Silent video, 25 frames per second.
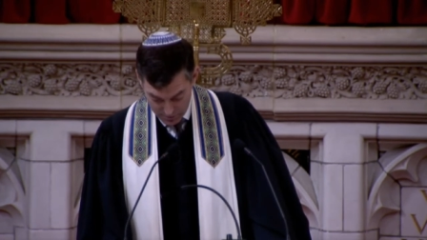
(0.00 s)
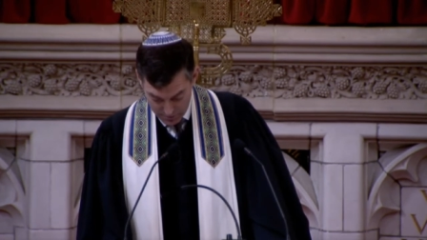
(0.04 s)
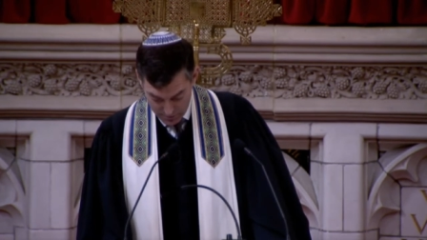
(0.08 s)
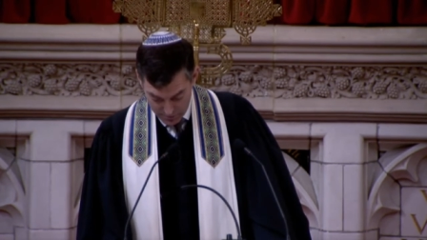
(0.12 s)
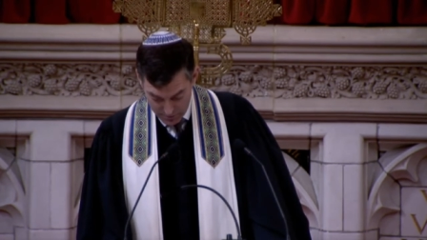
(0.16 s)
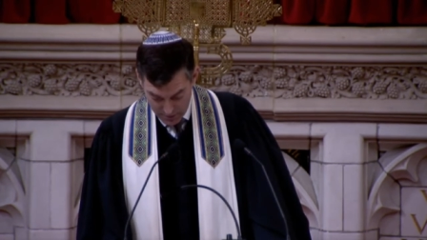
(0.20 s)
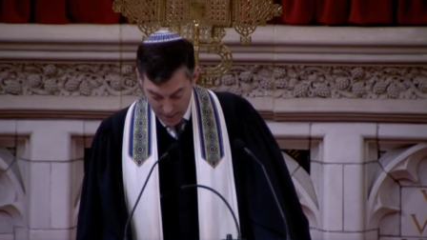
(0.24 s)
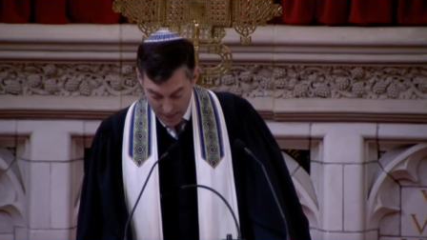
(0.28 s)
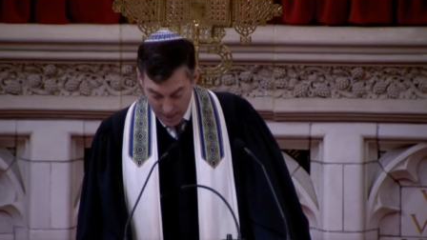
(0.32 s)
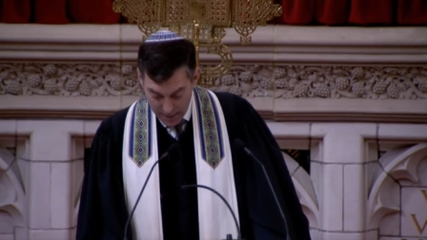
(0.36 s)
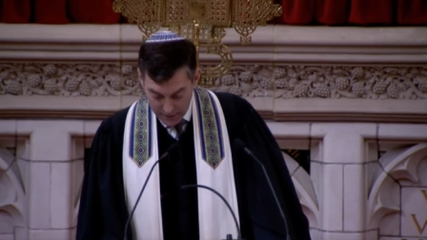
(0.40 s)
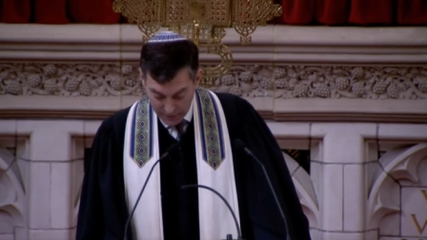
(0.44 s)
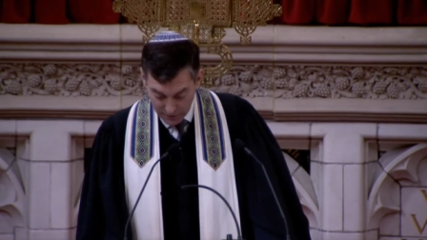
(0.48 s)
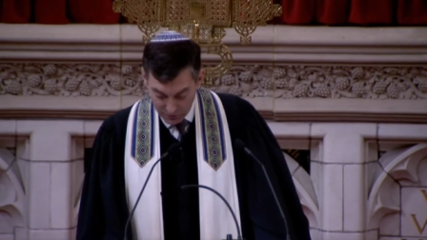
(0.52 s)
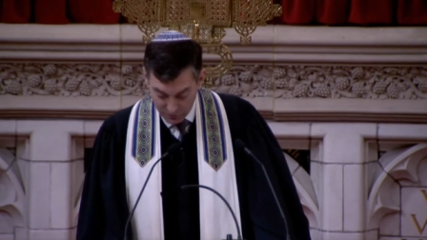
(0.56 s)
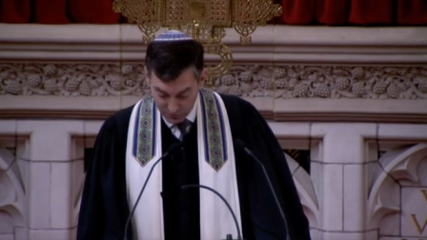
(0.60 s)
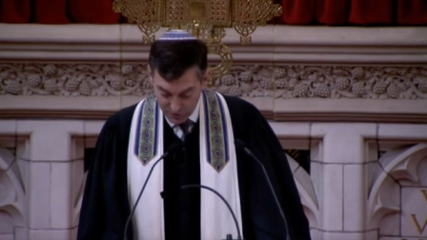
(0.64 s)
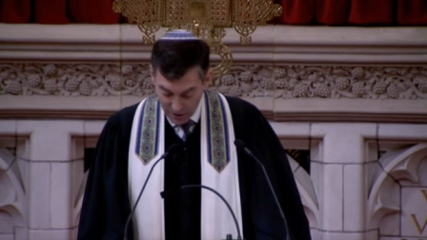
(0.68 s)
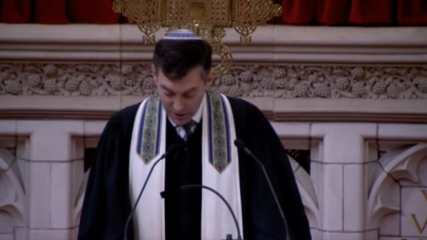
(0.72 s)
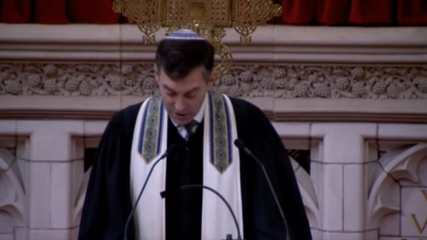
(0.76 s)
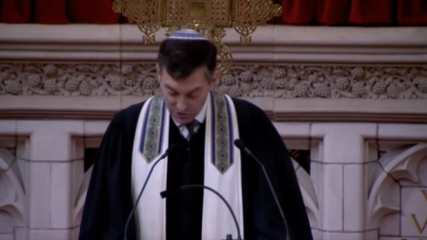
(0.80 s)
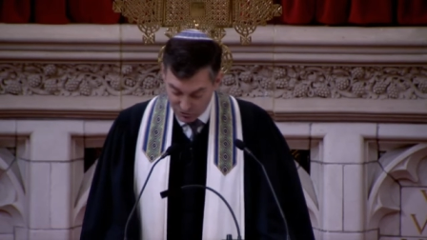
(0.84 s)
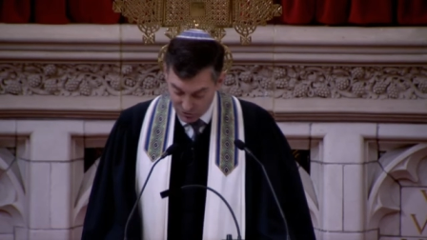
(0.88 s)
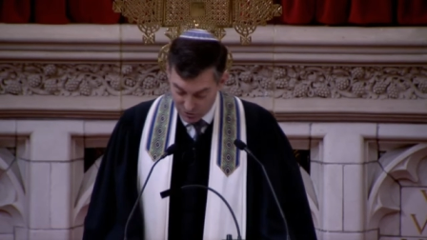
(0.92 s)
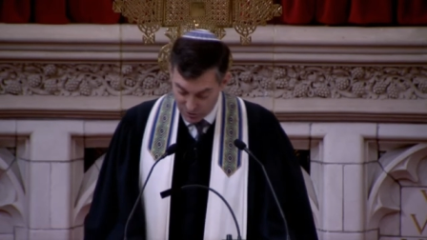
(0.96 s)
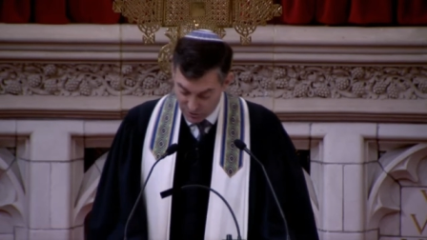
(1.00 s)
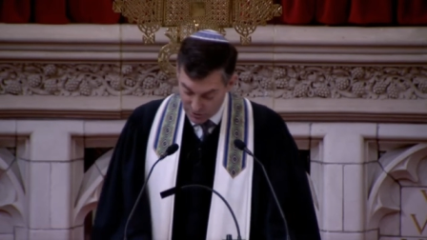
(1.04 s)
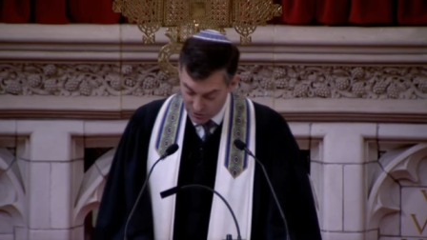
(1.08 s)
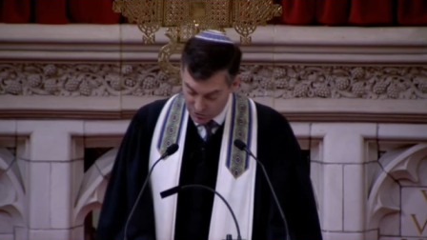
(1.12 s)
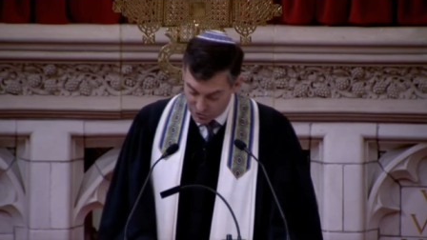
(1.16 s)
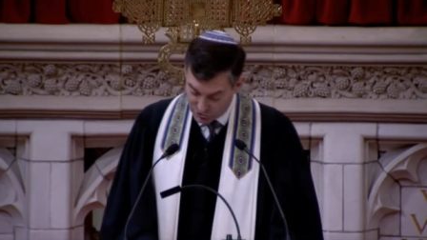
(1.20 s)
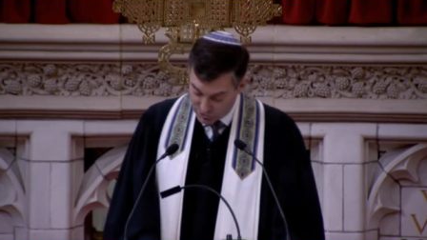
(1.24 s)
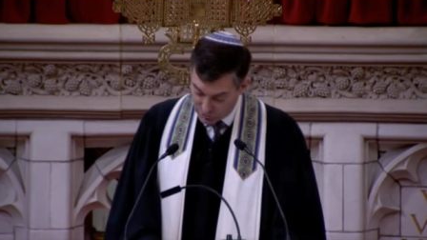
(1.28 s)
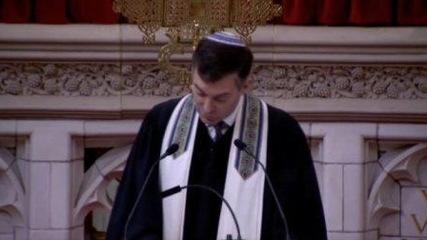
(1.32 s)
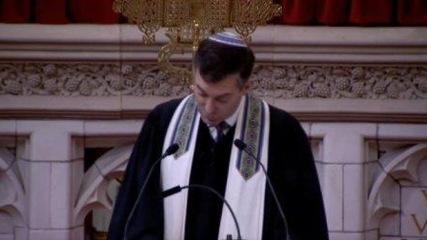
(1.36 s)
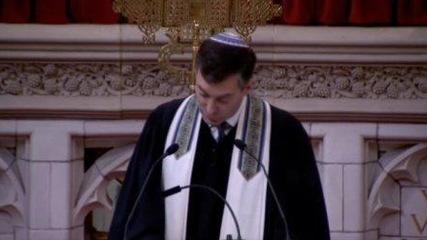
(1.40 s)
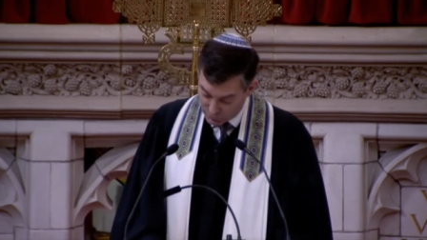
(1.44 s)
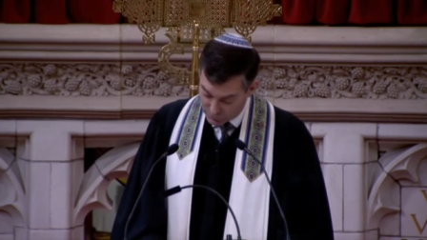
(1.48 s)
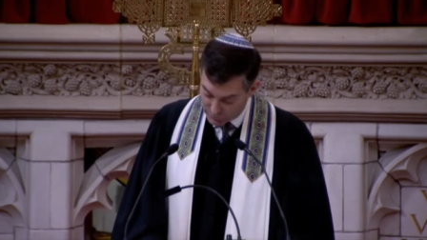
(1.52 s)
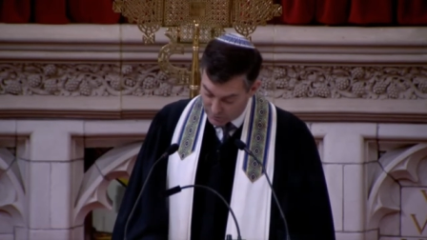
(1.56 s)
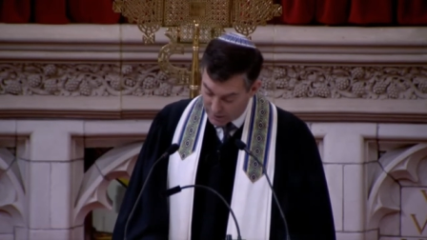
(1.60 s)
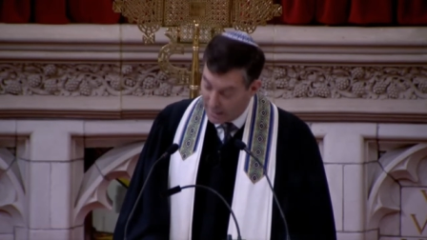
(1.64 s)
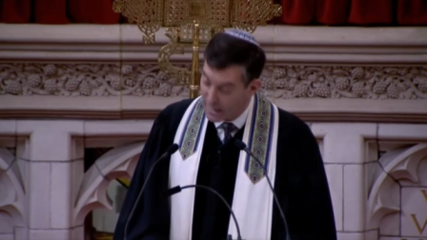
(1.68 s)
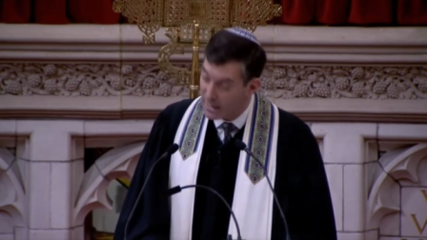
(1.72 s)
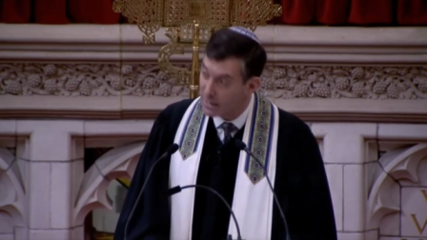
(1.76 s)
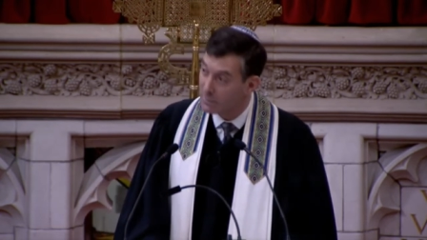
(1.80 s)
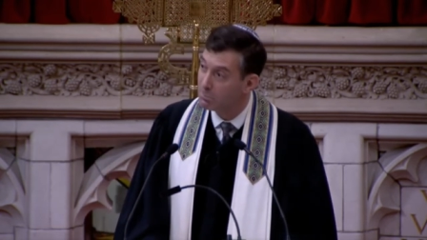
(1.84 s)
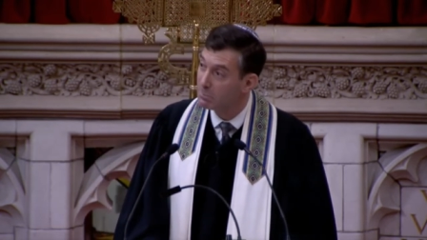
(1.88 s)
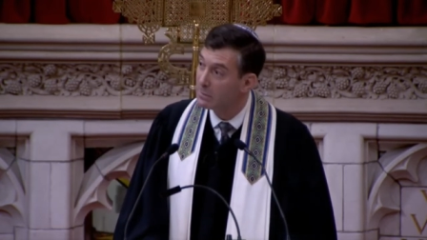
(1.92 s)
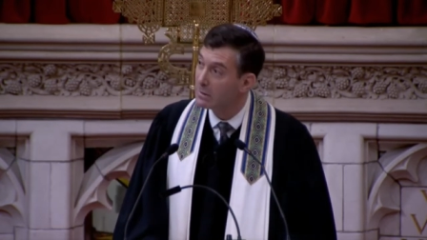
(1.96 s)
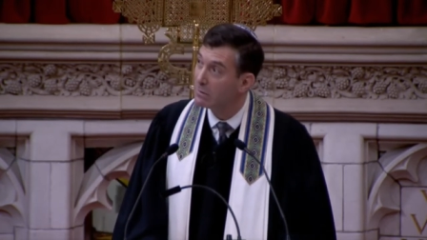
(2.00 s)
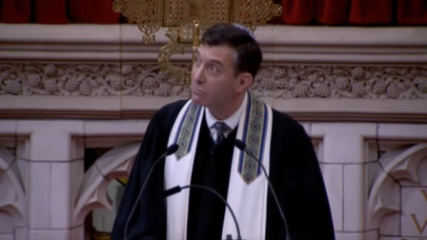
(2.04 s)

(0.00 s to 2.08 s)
the accusation that Jews can't be